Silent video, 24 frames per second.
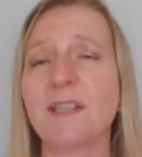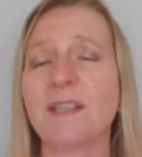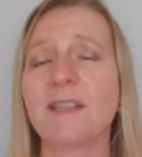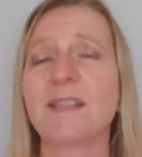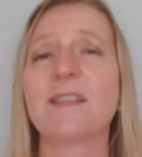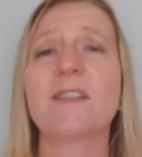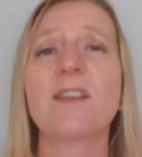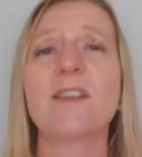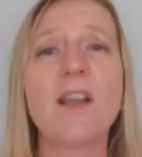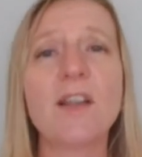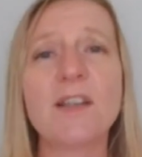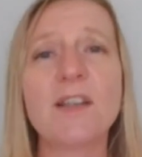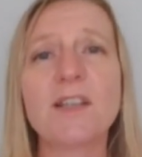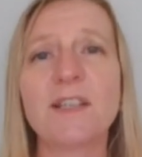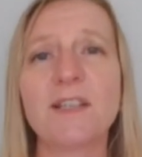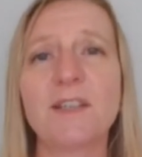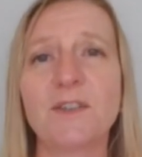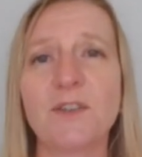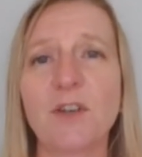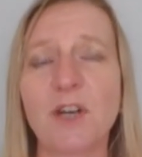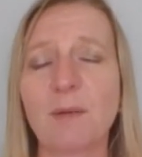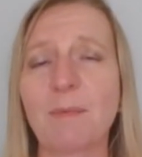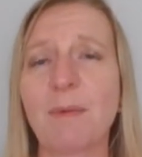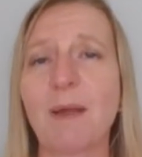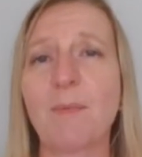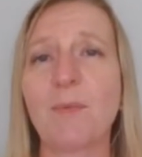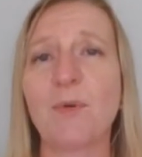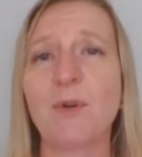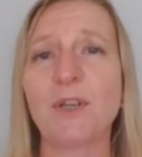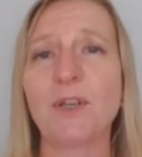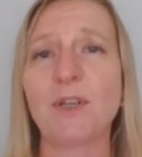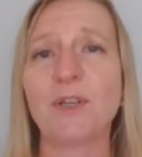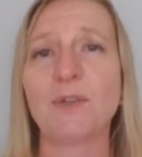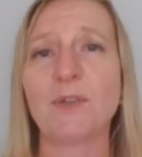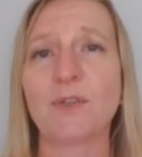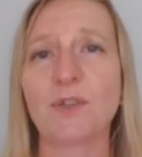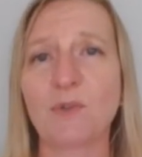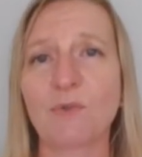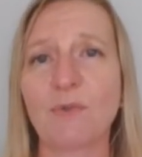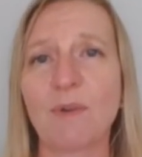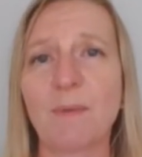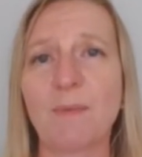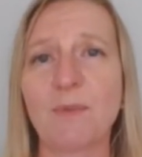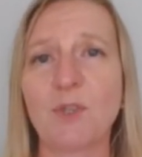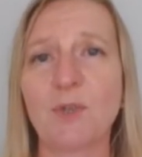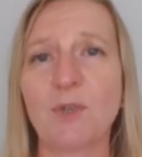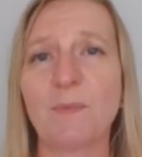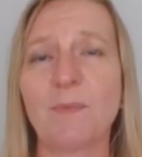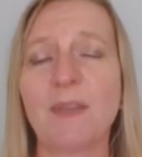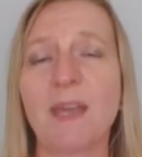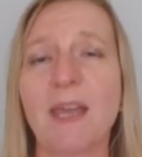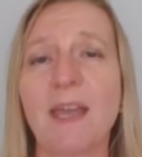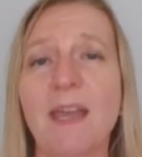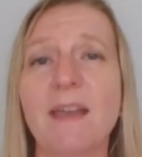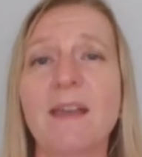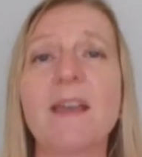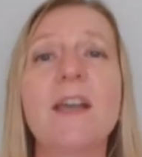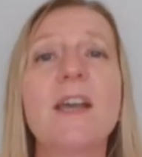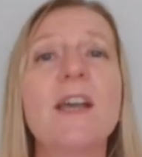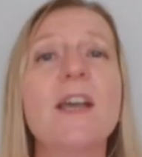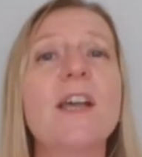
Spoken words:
It's certainly not about putting your script up there.